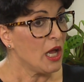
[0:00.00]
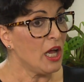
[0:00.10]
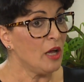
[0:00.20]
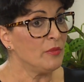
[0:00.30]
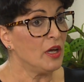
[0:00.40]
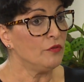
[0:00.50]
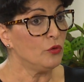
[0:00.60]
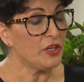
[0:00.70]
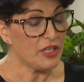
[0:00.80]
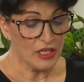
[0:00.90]

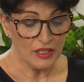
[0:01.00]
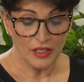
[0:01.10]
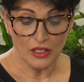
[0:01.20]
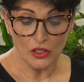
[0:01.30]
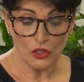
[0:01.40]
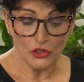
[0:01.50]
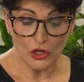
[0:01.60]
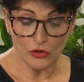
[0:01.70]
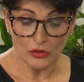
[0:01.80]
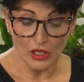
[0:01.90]
Avoid anything that you
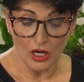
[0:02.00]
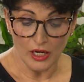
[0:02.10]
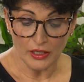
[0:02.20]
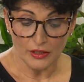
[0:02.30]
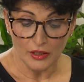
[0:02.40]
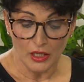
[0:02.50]
don't like.